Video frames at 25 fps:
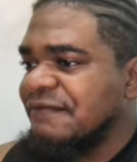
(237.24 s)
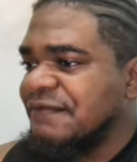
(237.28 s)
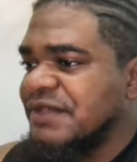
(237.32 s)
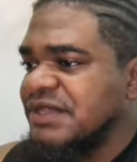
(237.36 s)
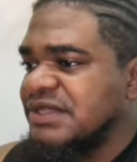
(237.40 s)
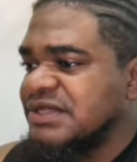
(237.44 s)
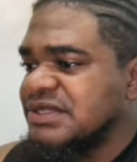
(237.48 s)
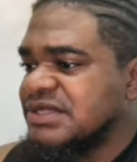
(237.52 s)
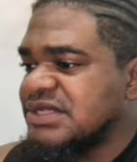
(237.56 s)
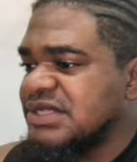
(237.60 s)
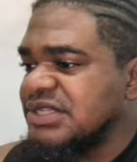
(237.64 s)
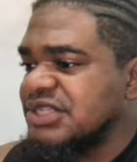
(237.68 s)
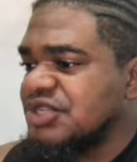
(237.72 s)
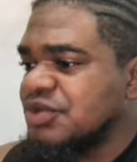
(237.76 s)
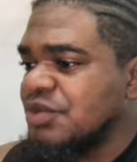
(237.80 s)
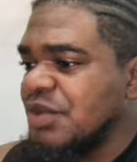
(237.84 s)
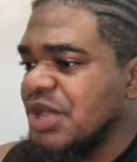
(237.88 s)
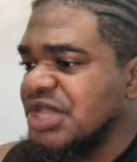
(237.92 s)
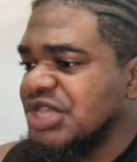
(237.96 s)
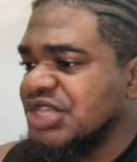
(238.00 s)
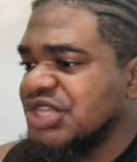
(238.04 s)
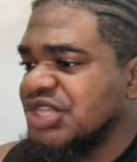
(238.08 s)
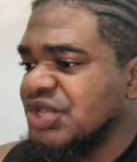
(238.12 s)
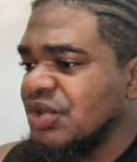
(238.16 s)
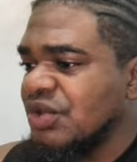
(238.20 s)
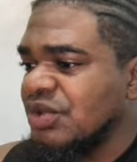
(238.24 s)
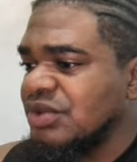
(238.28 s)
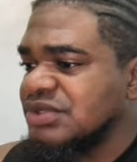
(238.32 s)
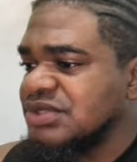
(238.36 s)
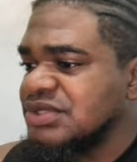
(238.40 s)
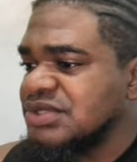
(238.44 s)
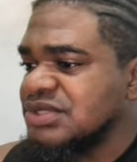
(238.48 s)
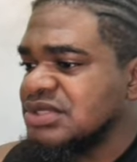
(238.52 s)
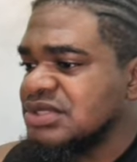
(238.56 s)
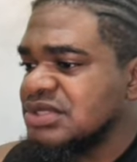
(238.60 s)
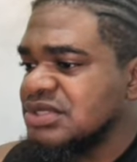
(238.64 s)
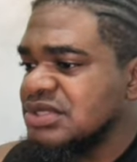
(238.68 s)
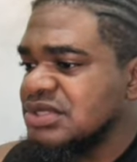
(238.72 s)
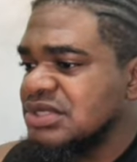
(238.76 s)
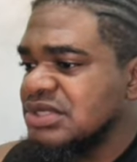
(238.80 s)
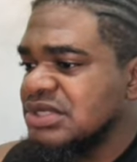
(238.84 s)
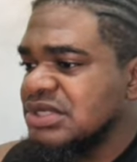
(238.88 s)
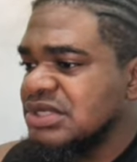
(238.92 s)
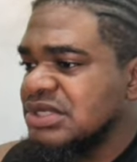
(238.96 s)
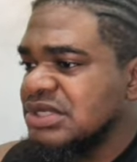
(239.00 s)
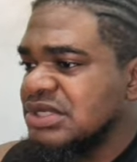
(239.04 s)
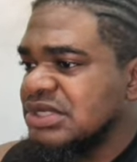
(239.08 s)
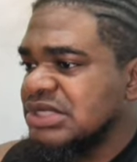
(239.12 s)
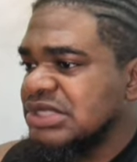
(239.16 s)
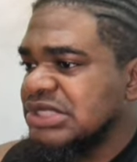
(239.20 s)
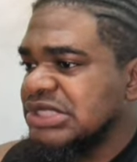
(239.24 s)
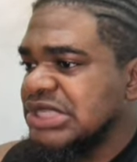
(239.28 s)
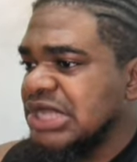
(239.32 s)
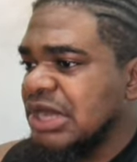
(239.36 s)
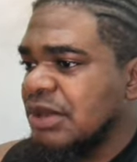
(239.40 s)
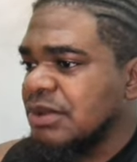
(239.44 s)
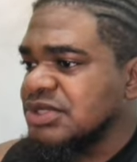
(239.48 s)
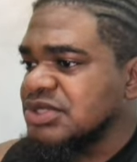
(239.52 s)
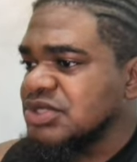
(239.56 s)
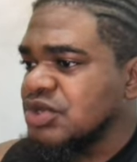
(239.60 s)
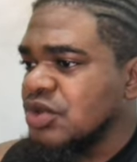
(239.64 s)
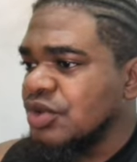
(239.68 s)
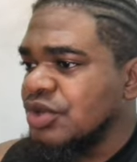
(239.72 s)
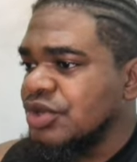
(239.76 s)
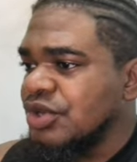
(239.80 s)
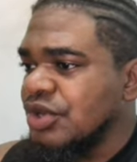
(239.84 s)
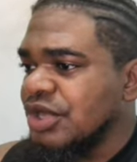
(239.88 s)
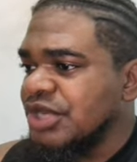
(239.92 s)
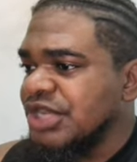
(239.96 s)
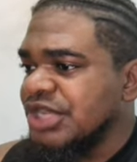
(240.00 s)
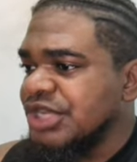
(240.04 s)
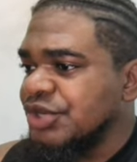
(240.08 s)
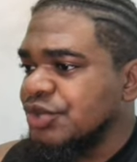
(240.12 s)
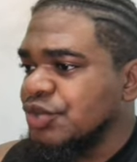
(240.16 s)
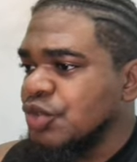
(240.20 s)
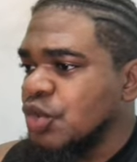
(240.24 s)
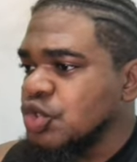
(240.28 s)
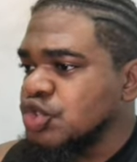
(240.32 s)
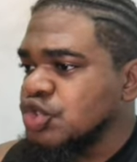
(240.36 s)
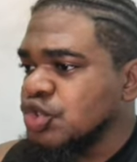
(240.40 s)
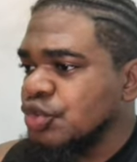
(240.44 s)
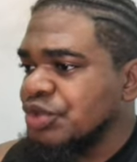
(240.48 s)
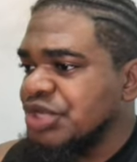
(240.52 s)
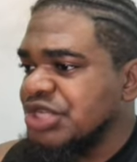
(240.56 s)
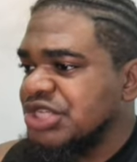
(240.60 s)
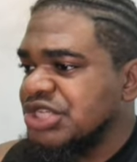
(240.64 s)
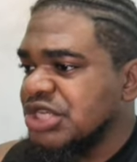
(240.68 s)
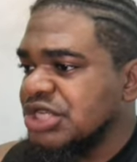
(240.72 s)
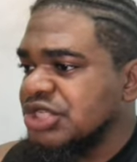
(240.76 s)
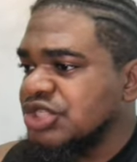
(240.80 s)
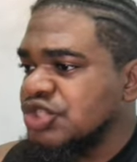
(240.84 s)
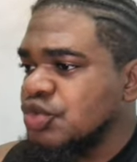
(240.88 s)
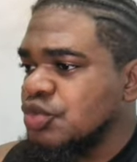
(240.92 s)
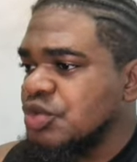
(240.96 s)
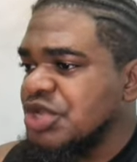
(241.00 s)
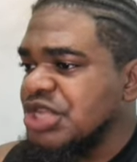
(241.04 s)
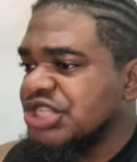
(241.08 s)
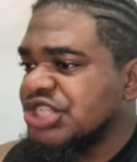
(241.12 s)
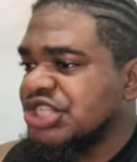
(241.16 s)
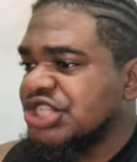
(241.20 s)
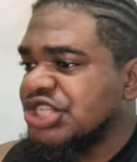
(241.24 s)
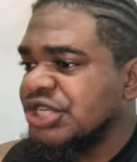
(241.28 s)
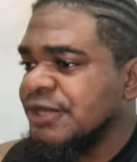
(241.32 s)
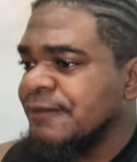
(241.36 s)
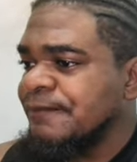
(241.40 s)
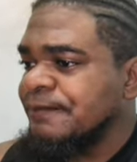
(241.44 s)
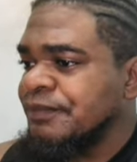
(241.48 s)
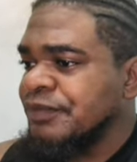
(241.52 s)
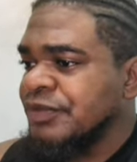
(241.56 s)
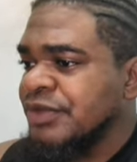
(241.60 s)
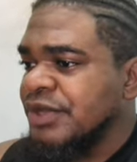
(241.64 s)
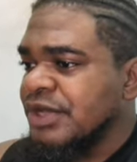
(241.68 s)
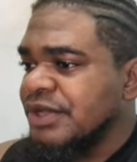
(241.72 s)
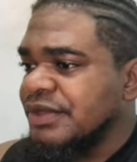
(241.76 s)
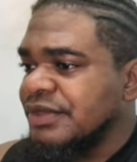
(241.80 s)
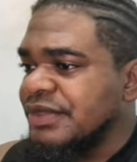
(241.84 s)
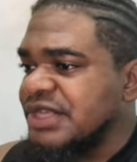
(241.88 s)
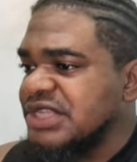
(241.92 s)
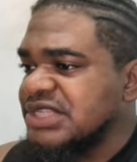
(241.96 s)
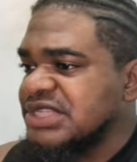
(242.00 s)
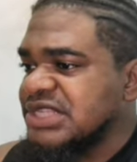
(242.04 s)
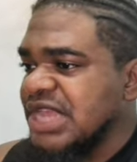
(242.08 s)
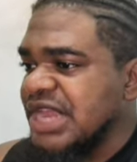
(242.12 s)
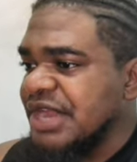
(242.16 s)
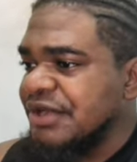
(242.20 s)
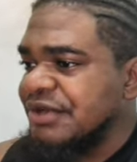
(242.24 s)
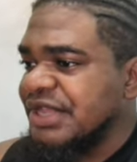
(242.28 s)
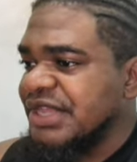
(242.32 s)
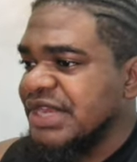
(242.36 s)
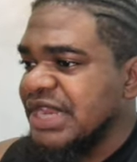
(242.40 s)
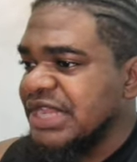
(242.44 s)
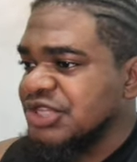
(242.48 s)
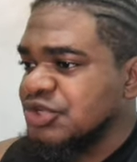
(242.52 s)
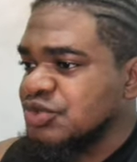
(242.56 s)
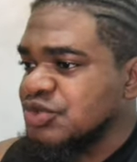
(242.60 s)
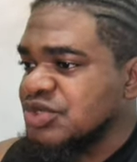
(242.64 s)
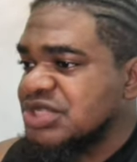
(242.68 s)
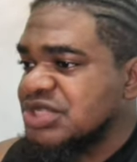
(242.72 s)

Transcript: situations that was going on in the Roseau region, to which this area that you're